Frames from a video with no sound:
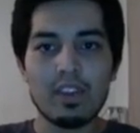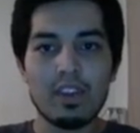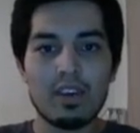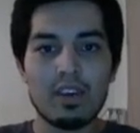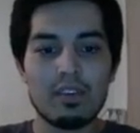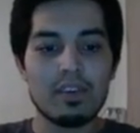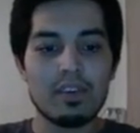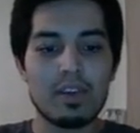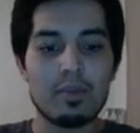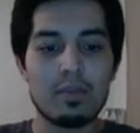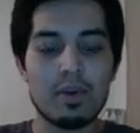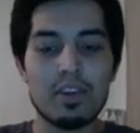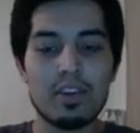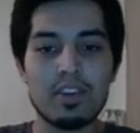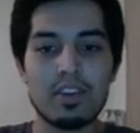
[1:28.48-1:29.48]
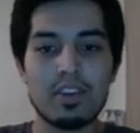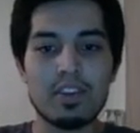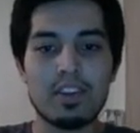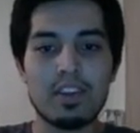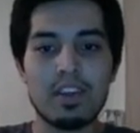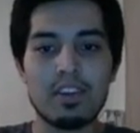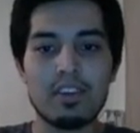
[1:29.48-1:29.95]
Oh, I gotta pause
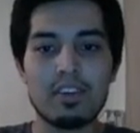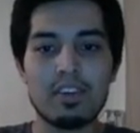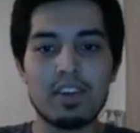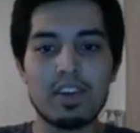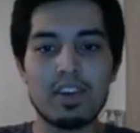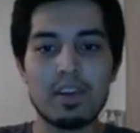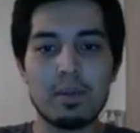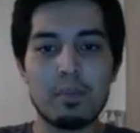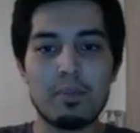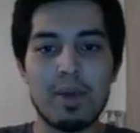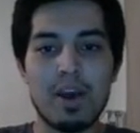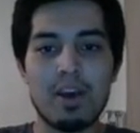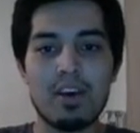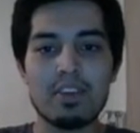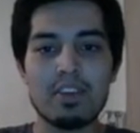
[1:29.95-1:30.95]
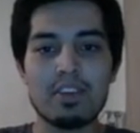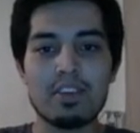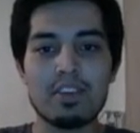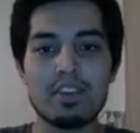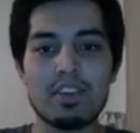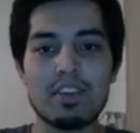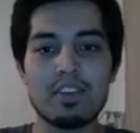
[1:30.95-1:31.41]
this. I learned that I need to pause
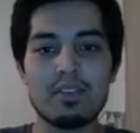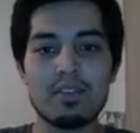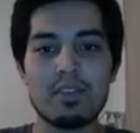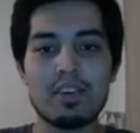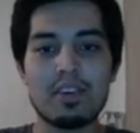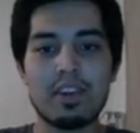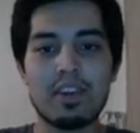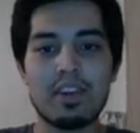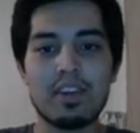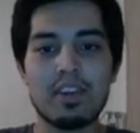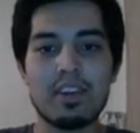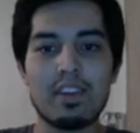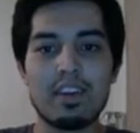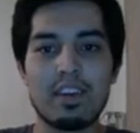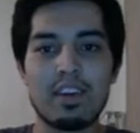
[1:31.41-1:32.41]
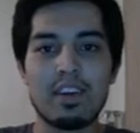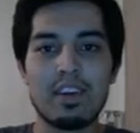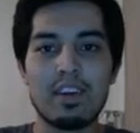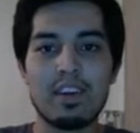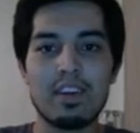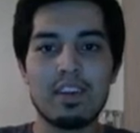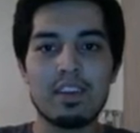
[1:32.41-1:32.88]
this in order to get it.
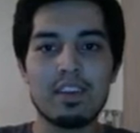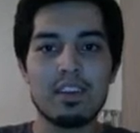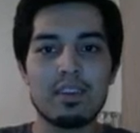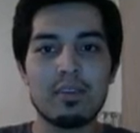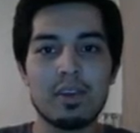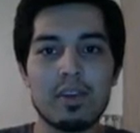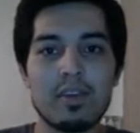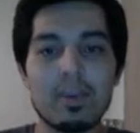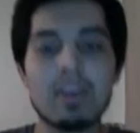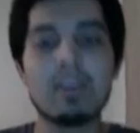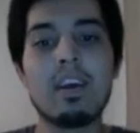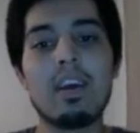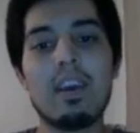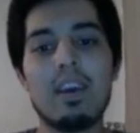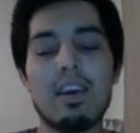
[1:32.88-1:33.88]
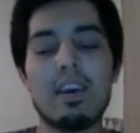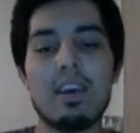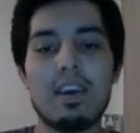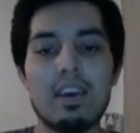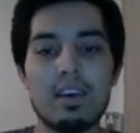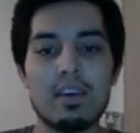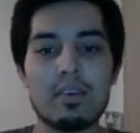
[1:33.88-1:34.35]
There we go.
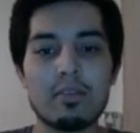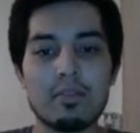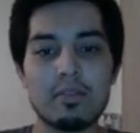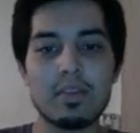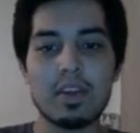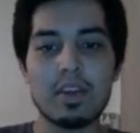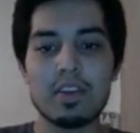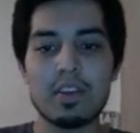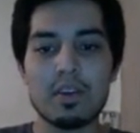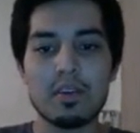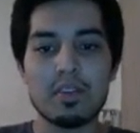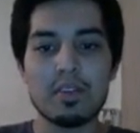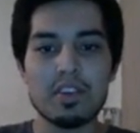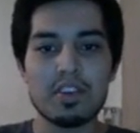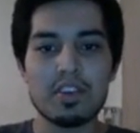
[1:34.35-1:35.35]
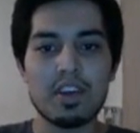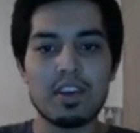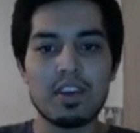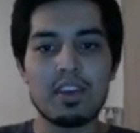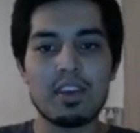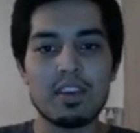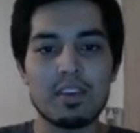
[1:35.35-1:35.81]
Uh, and so the
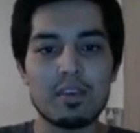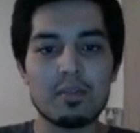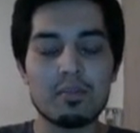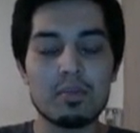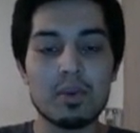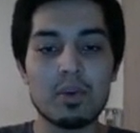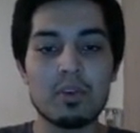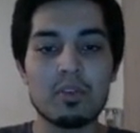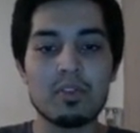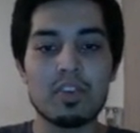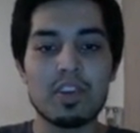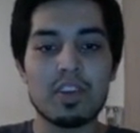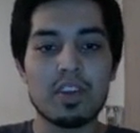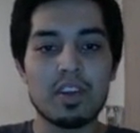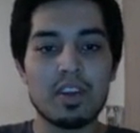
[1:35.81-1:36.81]
sun moves.